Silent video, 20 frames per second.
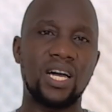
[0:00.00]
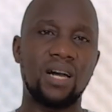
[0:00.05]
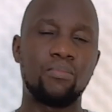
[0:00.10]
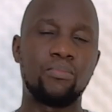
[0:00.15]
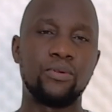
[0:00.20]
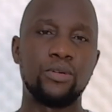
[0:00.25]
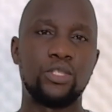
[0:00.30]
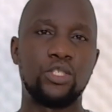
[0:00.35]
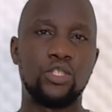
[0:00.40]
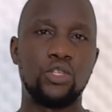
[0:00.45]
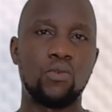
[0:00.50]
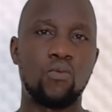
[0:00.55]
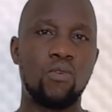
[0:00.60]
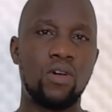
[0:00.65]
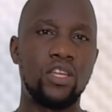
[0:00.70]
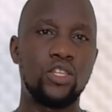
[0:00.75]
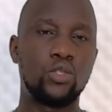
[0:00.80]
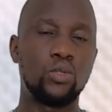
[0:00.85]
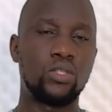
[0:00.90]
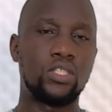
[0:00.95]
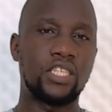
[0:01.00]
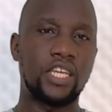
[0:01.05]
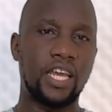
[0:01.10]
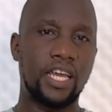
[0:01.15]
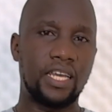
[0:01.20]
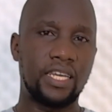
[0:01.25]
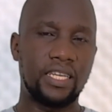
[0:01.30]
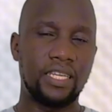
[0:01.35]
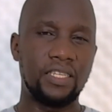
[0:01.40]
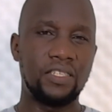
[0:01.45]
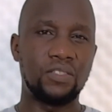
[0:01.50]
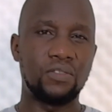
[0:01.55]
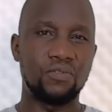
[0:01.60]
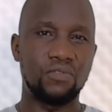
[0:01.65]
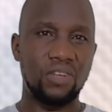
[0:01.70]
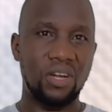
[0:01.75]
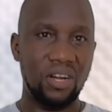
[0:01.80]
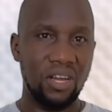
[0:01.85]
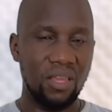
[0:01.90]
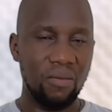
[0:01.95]
approach you're going to take is
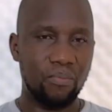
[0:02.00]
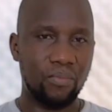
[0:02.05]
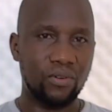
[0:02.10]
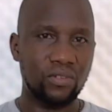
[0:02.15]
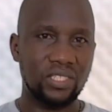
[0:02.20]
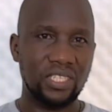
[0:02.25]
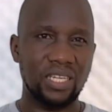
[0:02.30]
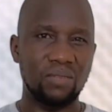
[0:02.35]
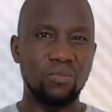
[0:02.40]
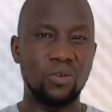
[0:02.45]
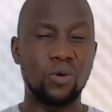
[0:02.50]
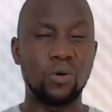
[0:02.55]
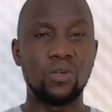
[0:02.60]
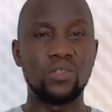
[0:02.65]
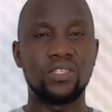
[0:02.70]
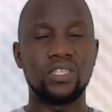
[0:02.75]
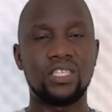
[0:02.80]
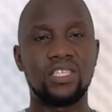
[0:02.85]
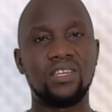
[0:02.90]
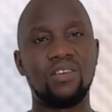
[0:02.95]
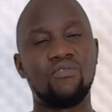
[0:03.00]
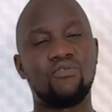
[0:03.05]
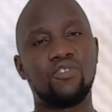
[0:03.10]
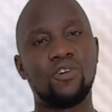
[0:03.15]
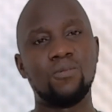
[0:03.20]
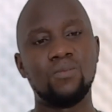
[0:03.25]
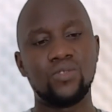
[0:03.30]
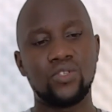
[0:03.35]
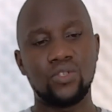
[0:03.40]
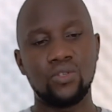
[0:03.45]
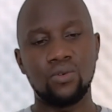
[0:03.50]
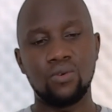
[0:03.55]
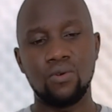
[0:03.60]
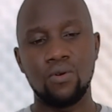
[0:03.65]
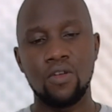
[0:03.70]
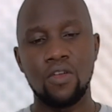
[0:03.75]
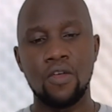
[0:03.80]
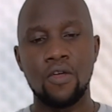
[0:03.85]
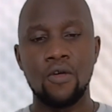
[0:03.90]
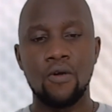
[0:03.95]
very important because it informs
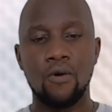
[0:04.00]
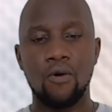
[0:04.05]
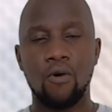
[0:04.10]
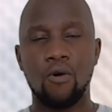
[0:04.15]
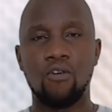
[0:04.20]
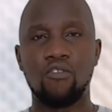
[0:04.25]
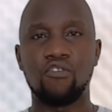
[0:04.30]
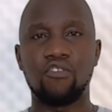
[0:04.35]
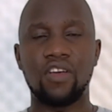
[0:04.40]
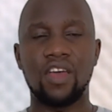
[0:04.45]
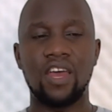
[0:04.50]
you of